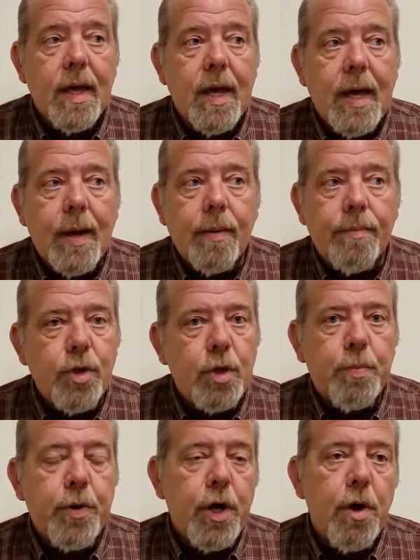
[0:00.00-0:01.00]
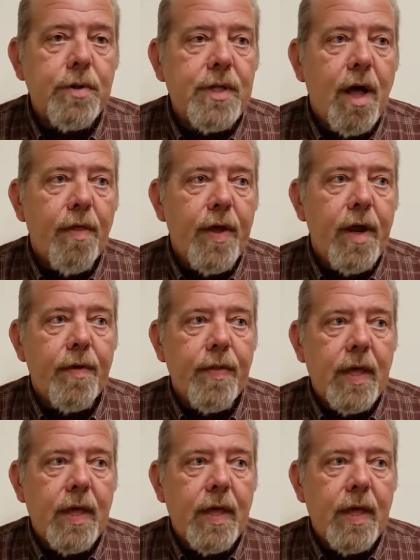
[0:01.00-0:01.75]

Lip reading: You could put a hotel there.